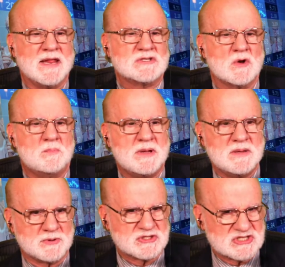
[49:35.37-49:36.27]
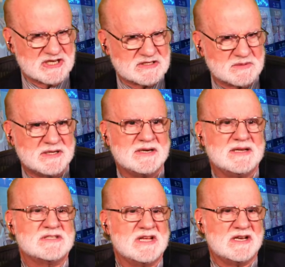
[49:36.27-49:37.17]
So people's sentiment
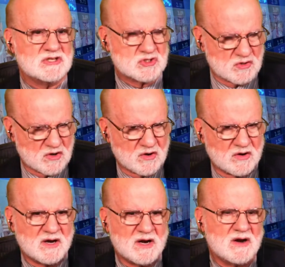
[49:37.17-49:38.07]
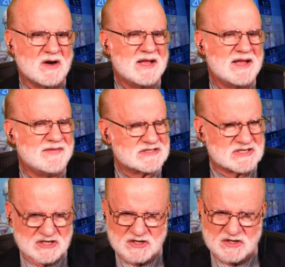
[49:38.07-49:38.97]
is getting stronger here. This
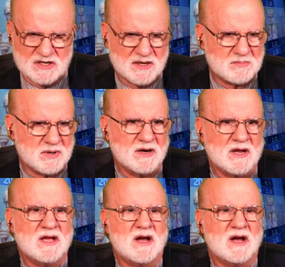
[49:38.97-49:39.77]
is a good number.